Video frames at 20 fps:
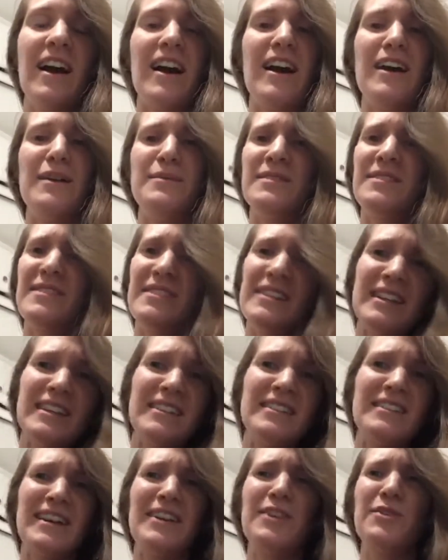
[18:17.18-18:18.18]
Um,
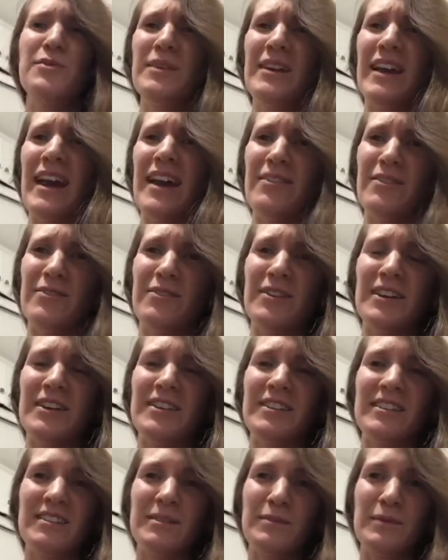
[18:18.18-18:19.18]
seeds, I don't really have a very
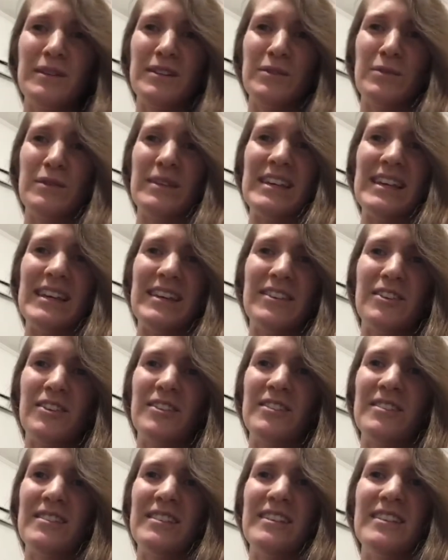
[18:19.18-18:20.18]
good experience with
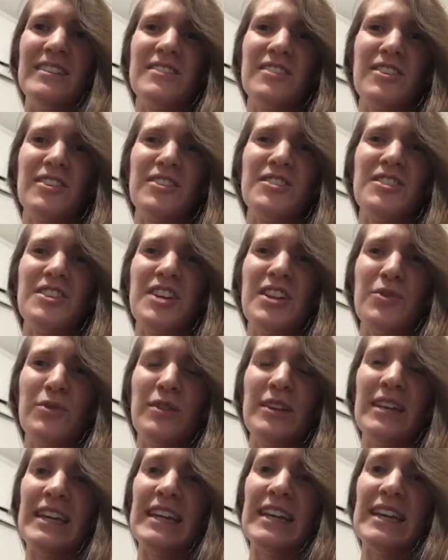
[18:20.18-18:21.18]
either. Seeds are
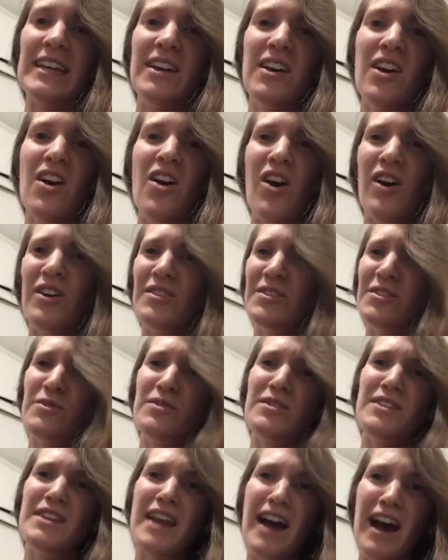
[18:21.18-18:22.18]
generally also
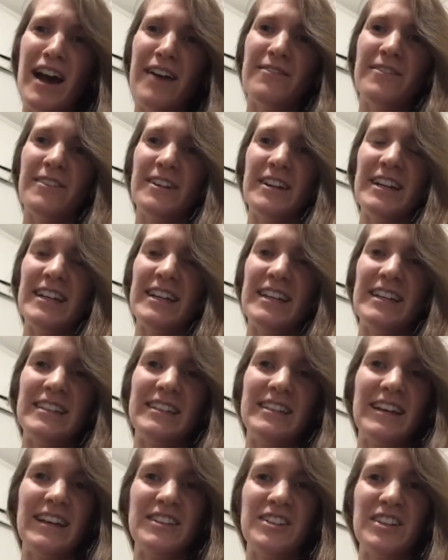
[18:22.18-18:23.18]
not very
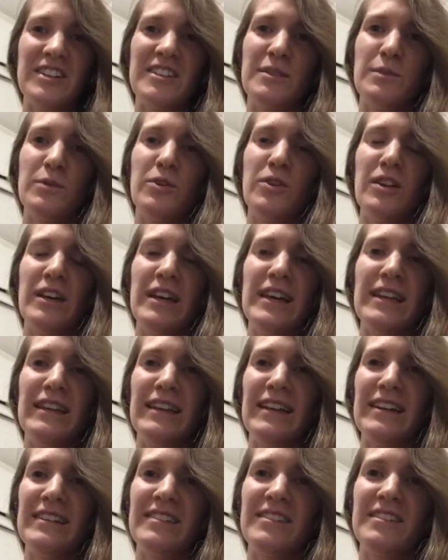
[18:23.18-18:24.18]
digestible
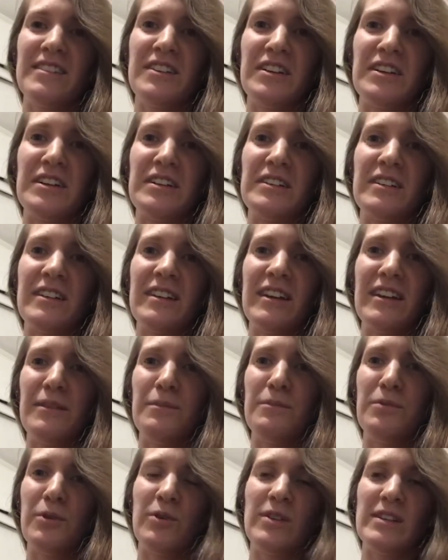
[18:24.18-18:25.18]
unless they're kind
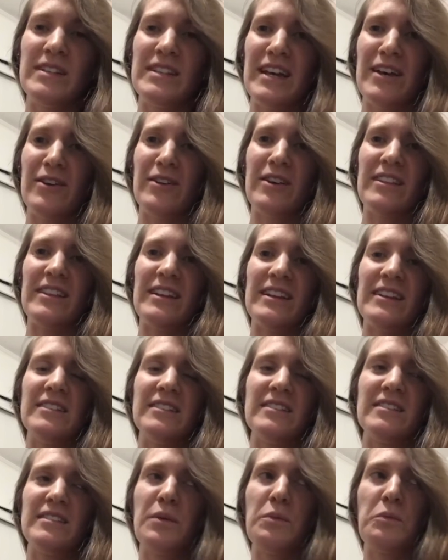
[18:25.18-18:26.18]
of broken down, I think,
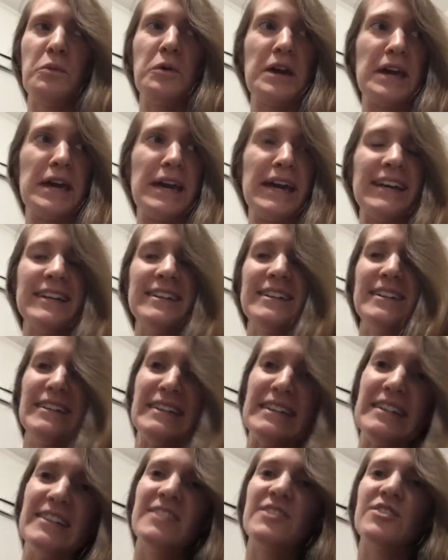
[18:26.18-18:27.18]
in some way.
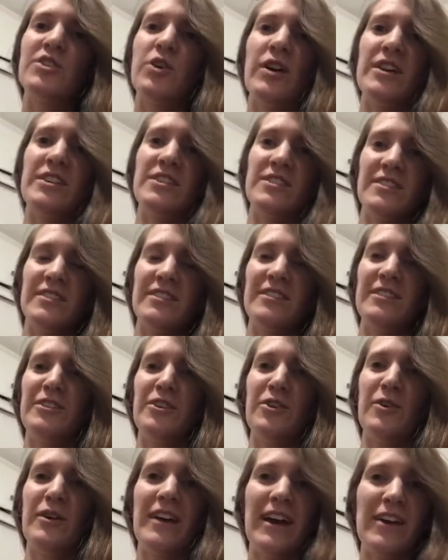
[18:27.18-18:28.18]
So I just, you
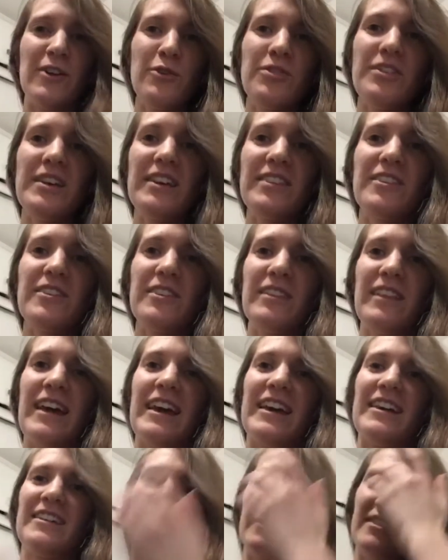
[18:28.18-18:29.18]
know, I don't think they're
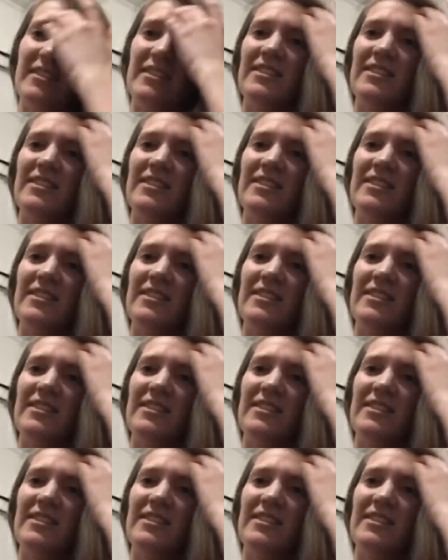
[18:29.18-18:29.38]
like,